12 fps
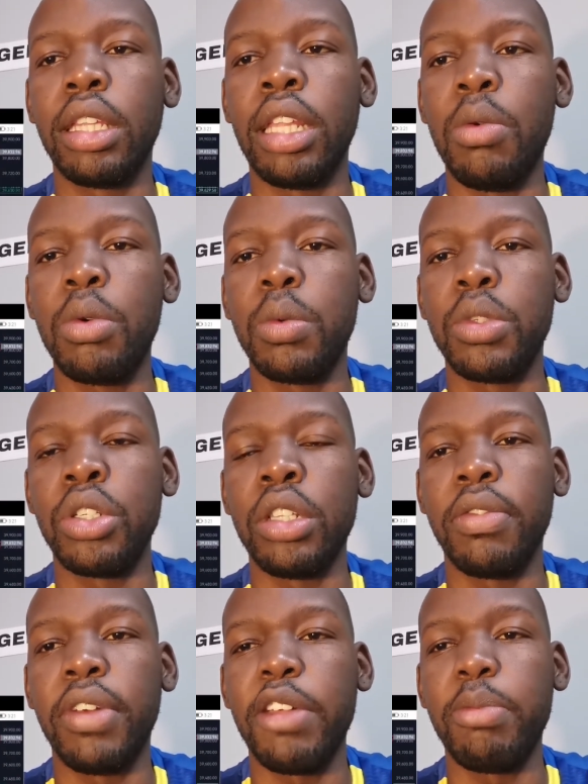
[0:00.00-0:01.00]
That one was on
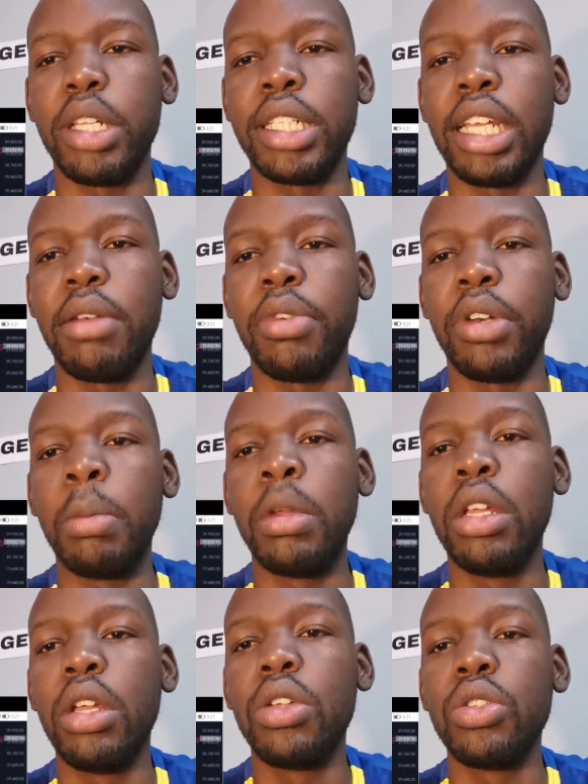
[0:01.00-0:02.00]
the 5 minute time frame.
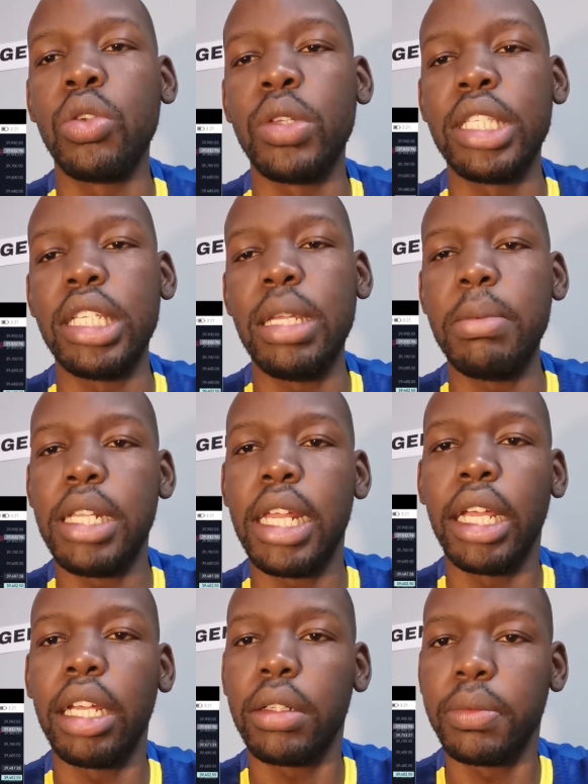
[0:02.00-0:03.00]
So it seems
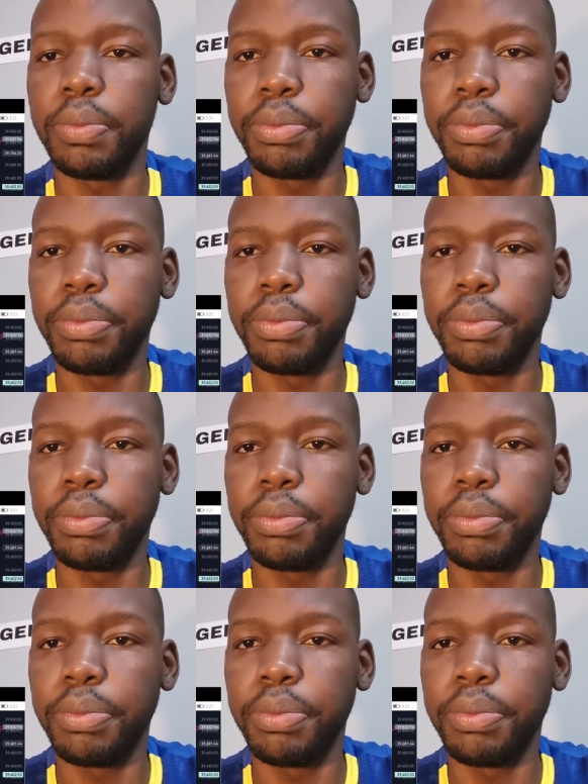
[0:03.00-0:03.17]
like